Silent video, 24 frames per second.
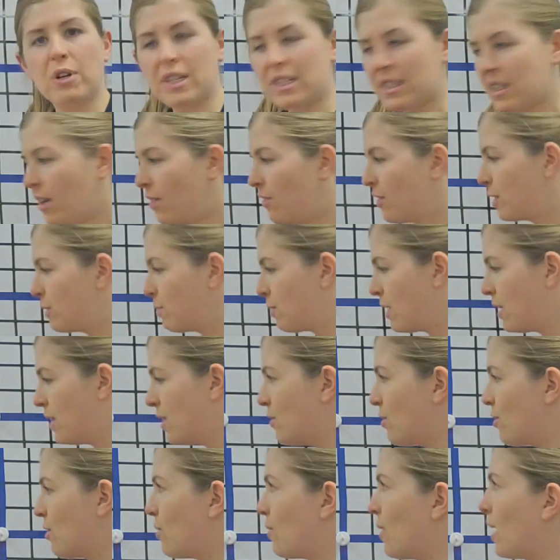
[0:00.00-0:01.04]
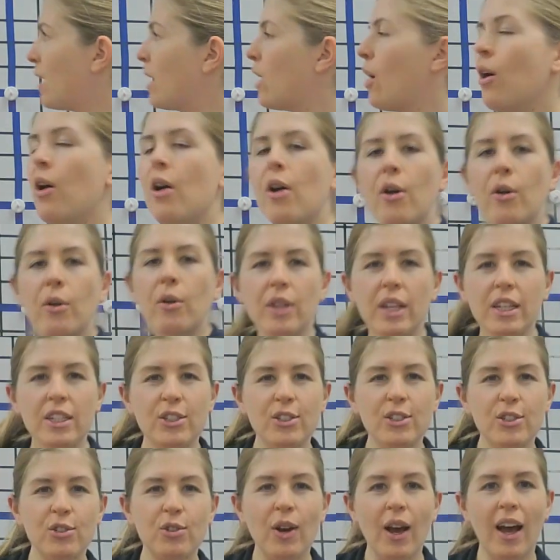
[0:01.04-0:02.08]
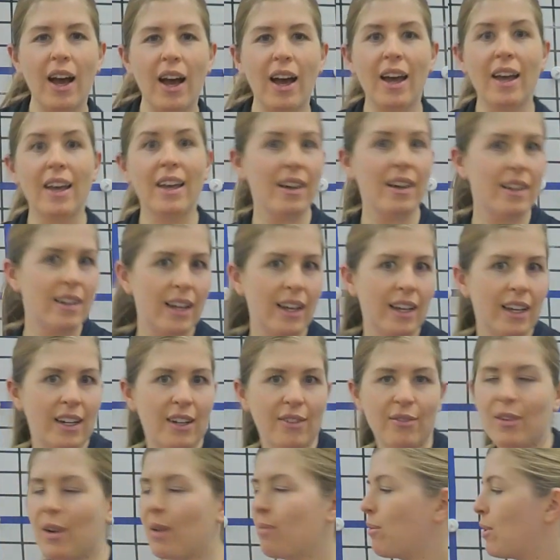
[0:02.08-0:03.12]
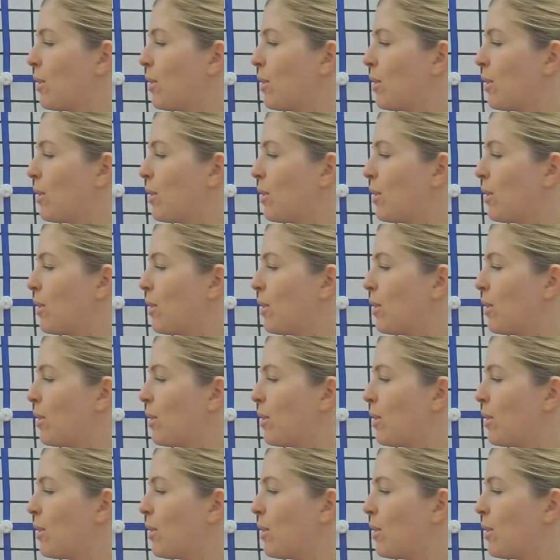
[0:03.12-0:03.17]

Pretty self-explanatory, right? Let's try a negative